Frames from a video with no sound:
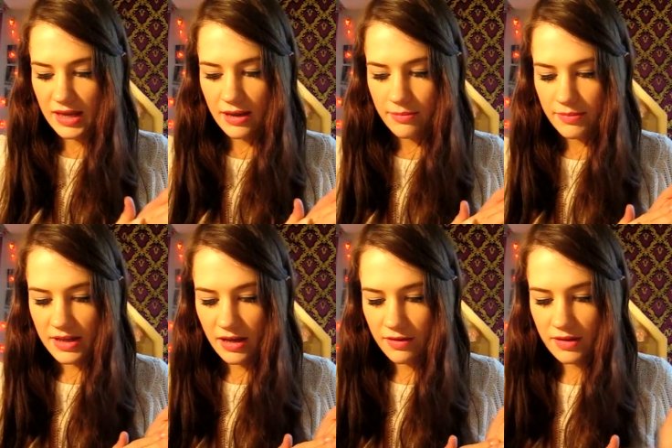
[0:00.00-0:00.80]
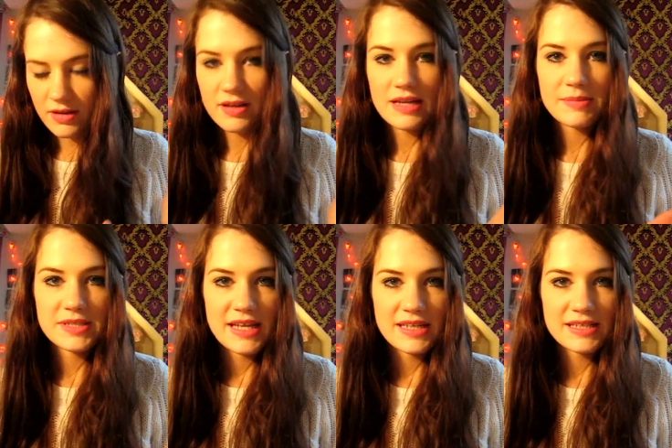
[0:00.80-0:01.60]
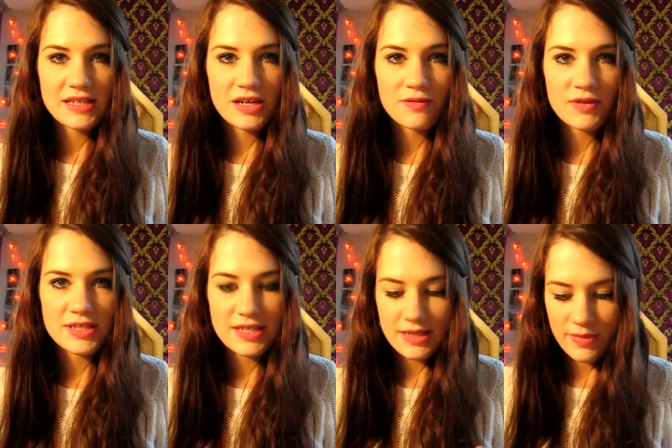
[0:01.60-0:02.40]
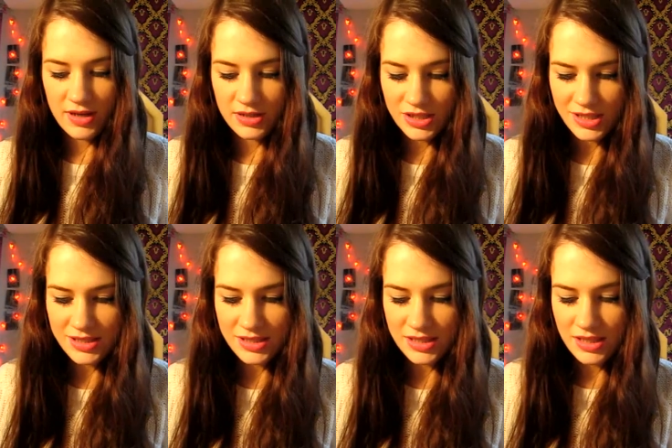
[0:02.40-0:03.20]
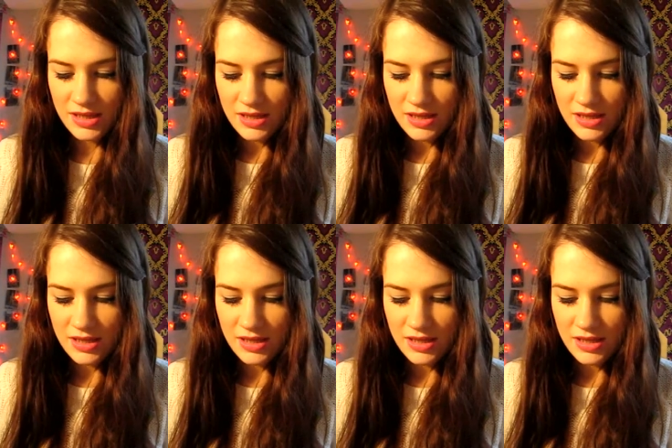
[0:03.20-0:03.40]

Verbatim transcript: and the other lip stains that I've recently purchased